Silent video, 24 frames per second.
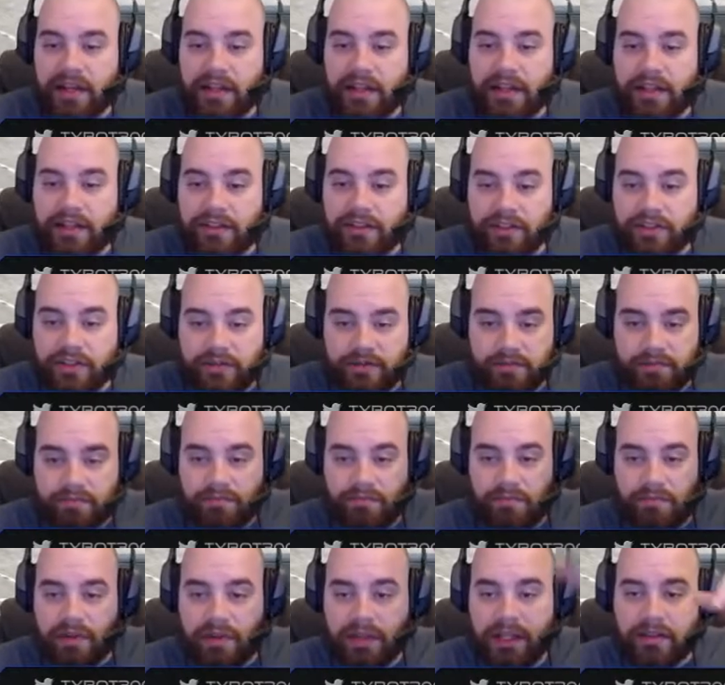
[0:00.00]
and just
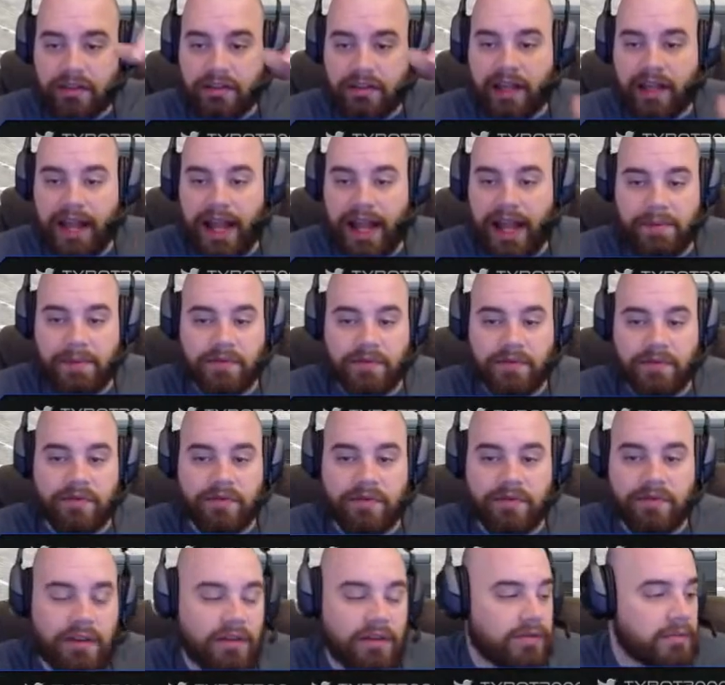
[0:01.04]
let the capsule
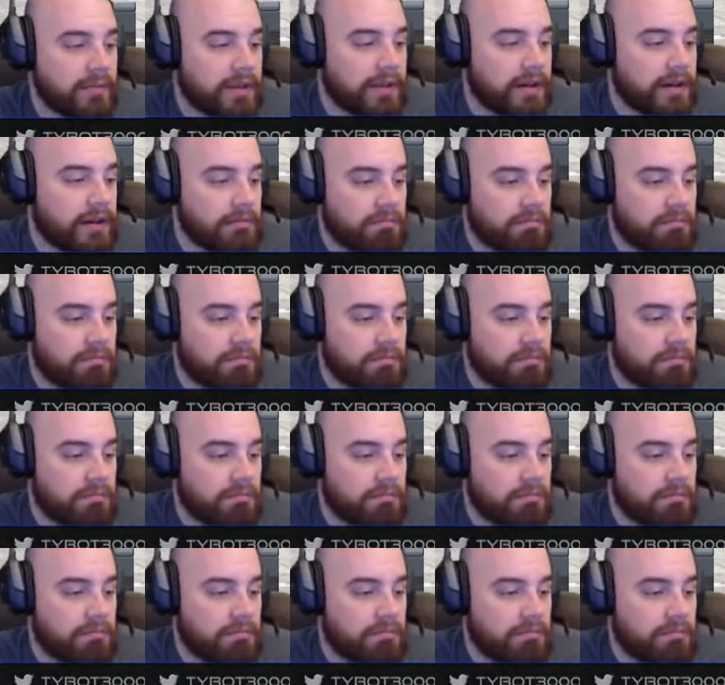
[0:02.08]
fall from there.